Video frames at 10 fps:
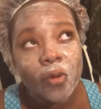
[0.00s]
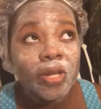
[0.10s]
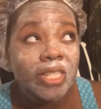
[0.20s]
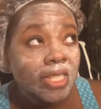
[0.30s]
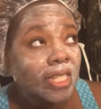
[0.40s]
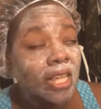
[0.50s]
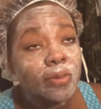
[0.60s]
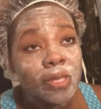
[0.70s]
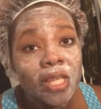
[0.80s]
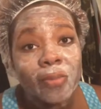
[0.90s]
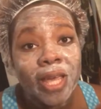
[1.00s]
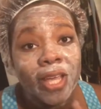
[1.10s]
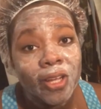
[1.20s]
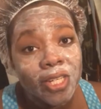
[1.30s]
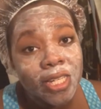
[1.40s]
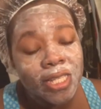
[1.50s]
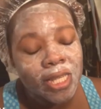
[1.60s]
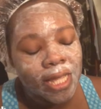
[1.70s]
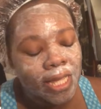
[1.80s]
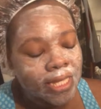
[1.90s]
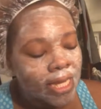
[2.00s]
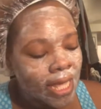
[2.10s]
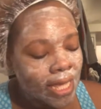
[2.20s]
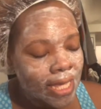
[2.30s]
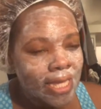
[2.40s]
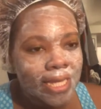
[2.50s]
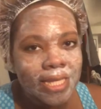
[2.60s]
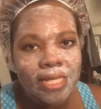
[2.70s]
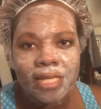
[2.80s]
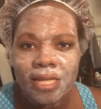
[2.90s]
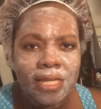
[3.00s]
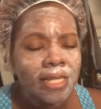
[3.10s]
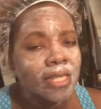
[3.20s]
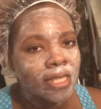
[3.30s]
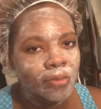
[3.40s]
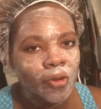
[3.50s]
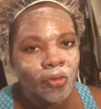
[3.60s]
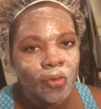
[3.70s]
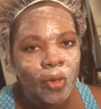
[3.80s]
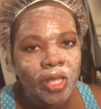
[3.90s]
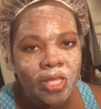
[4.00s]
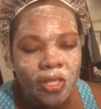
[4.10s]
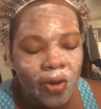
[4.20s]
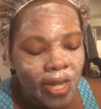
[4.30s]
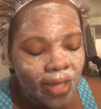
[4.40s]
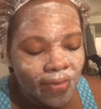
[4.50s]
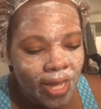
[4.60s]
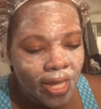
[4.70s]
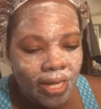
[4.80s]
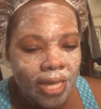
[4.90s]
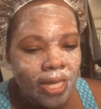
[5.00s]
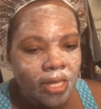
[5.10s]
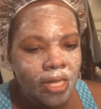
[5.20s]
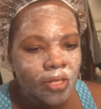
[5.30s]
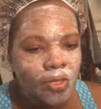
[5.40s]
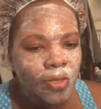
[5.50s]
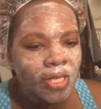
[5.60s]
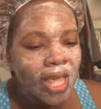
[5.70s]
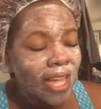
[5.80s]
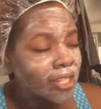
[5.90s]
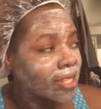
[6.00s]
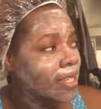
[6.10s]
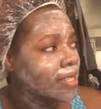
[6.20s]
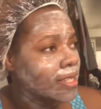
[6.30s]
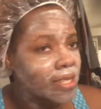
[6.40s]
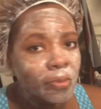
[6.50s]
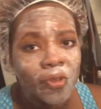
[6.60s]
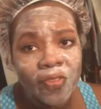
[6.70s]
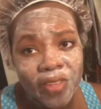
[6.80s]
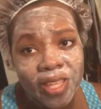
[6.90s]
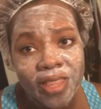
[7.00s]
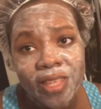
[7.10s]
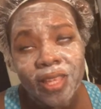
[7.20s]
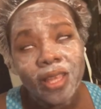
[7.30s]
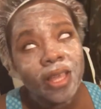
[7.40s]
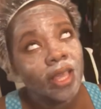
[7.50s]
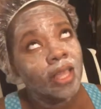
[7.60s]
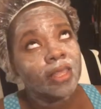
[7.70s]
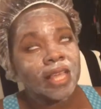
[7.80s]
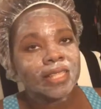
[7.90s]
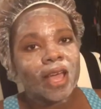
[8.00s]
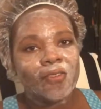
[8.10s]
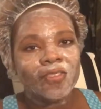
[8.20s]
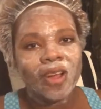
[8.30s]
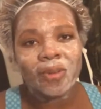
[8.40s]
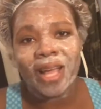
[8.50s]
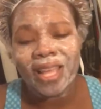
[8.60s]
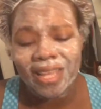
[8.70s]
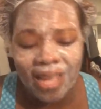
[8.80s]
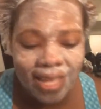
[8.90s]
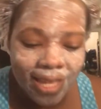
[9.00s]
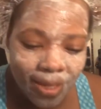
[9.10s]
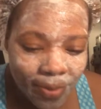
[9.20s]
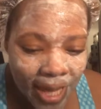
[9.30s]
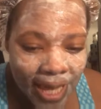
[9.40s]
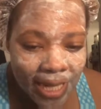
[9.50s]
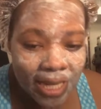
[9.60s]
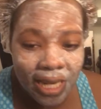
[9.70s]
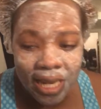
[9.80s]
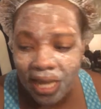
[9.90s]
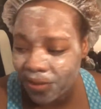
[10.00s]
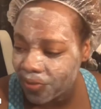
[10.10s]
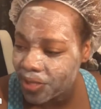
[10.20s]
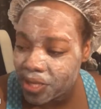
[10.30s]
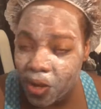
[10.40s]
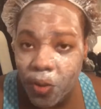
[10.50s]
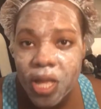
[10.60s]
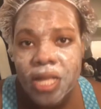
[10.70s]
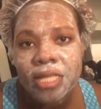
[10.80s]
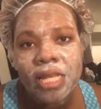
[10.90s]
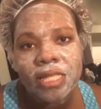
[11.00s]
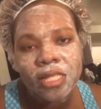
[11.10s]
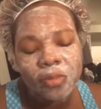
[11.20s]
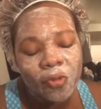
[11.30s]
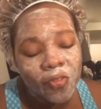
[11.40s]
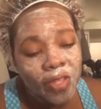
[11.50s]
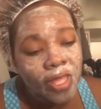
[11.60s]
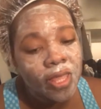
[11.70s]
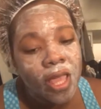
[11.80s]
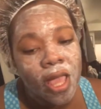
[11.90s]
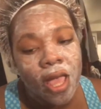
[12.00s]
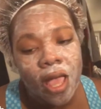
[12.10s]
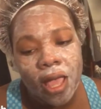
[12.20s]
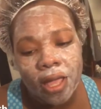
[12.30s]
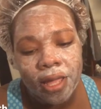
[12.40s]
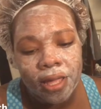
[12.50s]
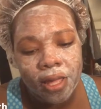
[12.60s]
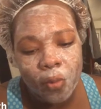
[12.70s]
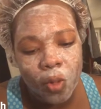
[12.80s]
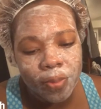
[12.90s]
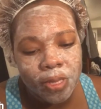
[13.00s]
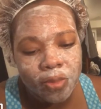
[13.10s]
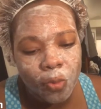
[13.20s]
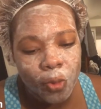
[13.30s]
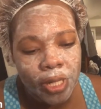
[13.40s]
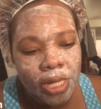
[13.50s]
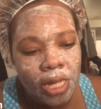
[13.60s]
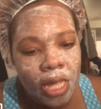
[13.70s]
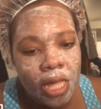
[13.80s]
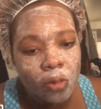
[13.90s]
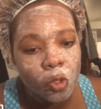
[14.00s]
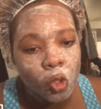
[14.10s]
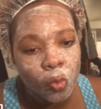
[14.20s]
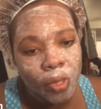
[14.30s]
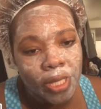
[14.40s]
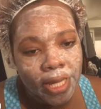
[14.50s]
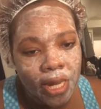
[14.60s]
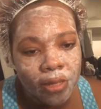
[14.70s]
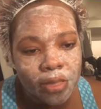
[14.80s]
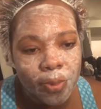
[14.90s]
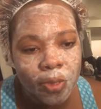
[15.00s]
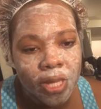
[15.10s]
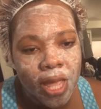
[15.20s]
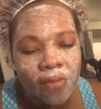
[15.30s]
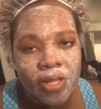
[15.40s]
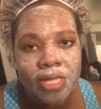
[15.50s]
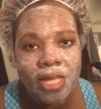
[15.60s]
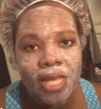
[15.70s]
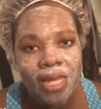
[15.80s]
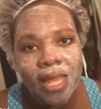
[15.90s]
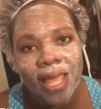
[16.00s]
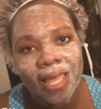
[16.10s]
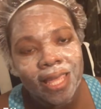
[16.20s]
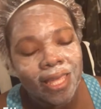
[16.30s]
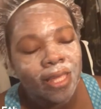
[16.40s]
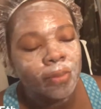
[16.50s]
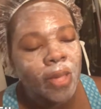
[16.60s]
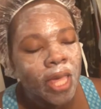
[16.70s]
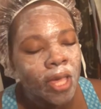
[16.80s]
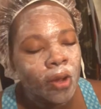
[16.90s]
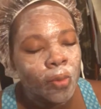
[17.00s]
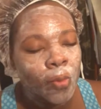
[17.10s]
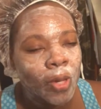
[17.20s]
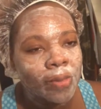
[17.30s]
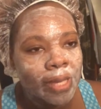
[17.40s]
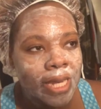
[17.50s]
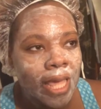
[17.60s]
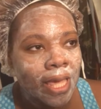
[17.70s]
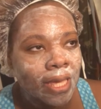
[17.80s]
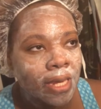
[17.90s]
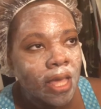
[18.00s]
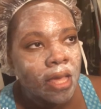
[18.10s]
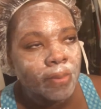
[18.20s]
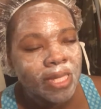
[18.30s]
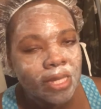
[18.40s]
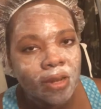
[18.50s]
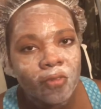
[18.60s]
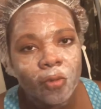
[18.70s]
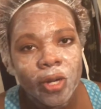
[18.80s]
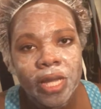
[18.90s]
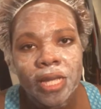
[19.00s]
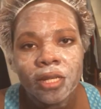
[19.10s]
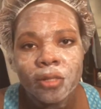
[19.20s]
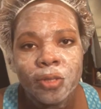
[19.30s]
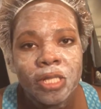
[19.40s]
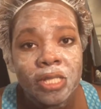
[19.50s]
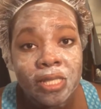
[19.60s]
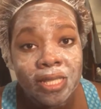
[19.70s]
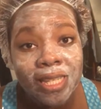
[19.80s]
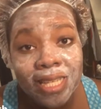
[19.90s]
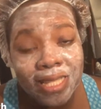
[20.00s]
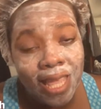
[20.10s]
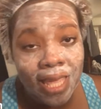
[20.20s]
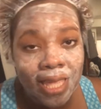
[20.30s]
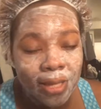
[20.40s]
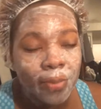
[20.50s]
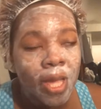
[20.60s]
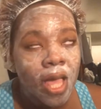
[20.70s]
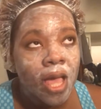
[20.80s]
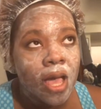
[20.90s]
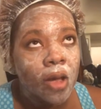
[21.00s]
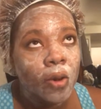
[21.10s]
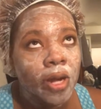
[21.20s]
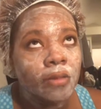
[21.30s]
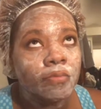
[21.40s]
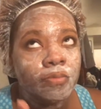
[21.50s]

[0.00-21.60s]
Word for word: originally I was supposed to get my hair done today today is December 4th sorry I have not like introduced actually it's December 5th that's how far behind I am in life. So today's December 5th. I woke up this morning super late. I was supposed to have a 10 a.m. hair appointment and because I got off work at close to 6 a.m. or